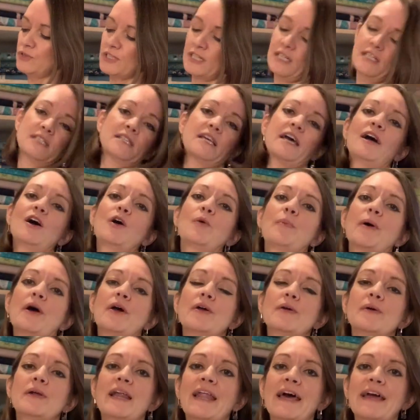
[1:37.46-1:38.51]
and
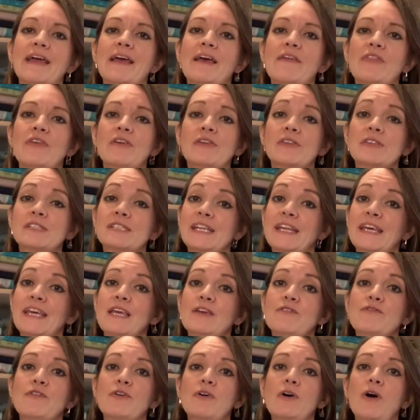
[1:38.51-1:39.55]
elbow length
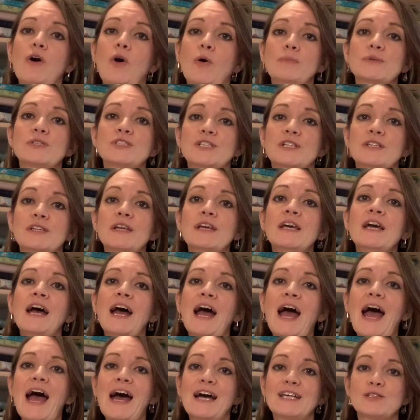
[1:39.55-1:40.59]
sleeve option
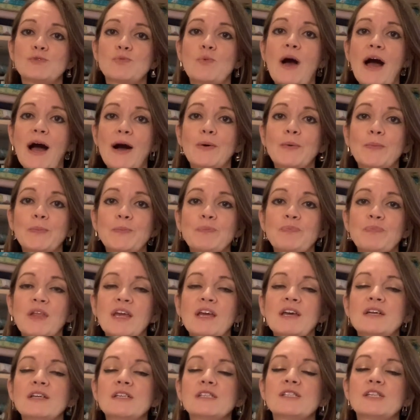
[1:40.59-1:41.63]
as well.
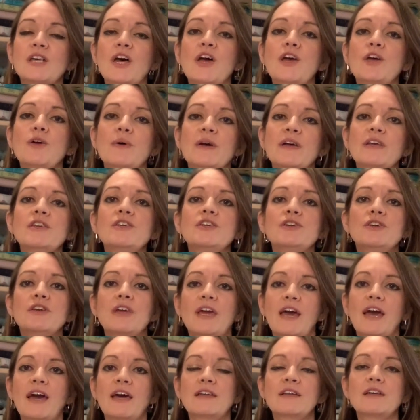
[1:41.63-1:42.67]
So you
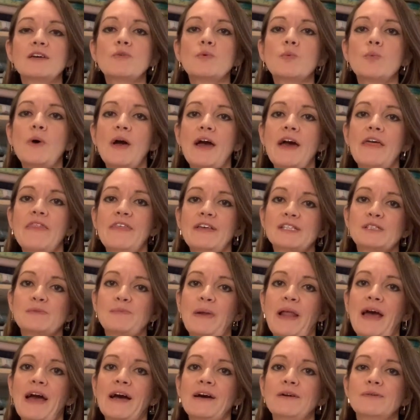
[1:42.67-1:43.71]
can wear this
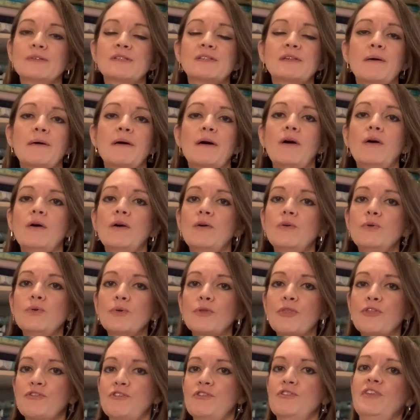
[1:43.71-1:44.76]
blouse all
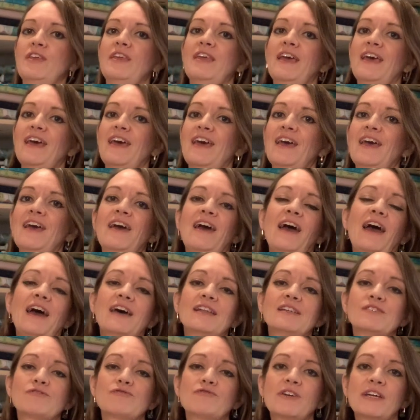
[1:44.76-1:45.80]
through the year
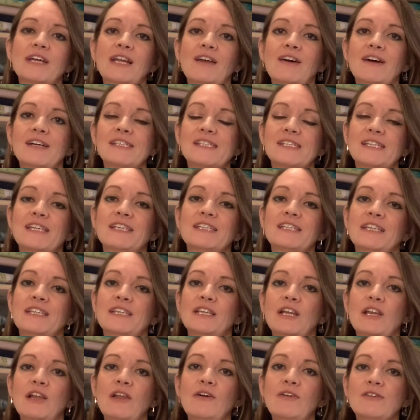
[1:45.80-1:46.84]
and realise it in
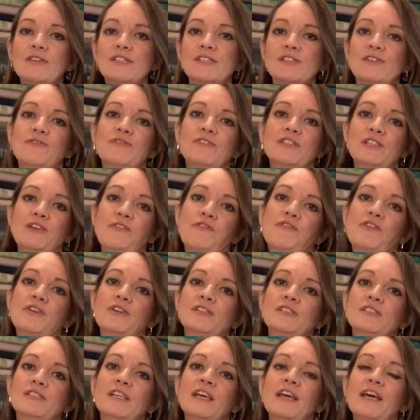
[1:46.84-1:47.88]
lots of
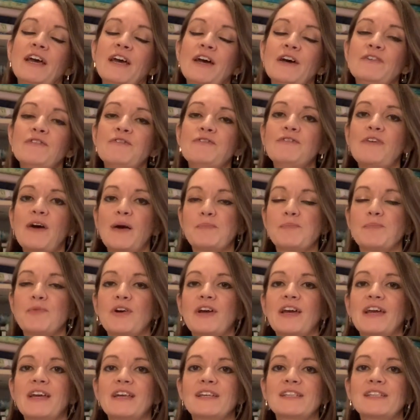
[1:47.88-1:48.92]
different
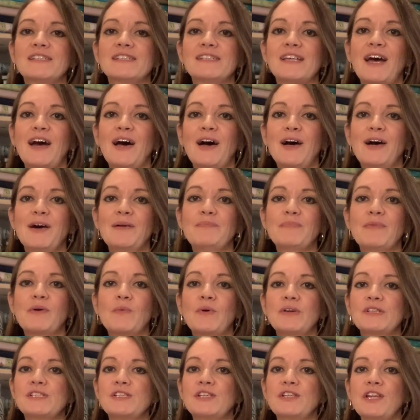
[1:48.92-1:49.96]
fabrics.
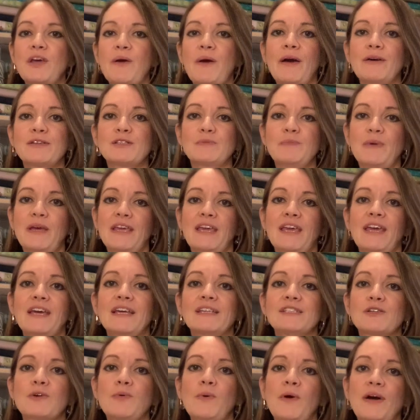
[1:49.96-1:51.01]
Once you know how to make it,
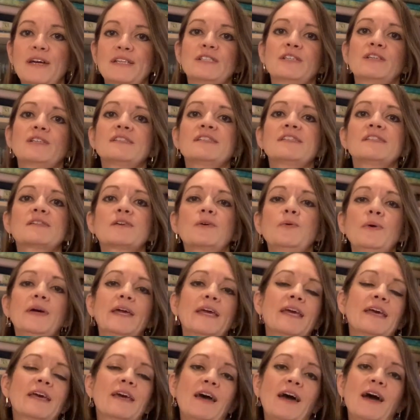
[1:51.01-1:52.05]
it's quite a quick